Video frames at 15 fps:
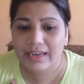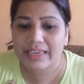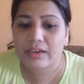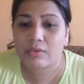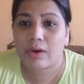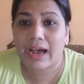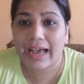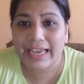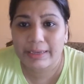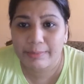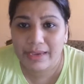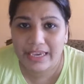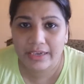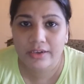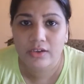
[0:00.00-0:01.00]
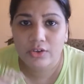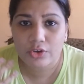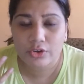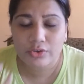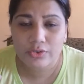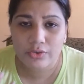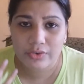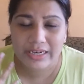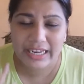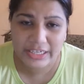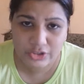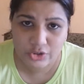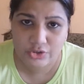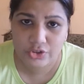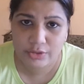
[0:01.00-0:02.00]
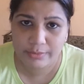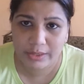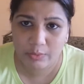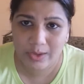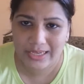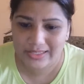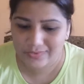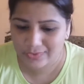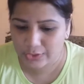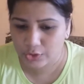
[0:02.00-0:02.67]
like I make relationship advice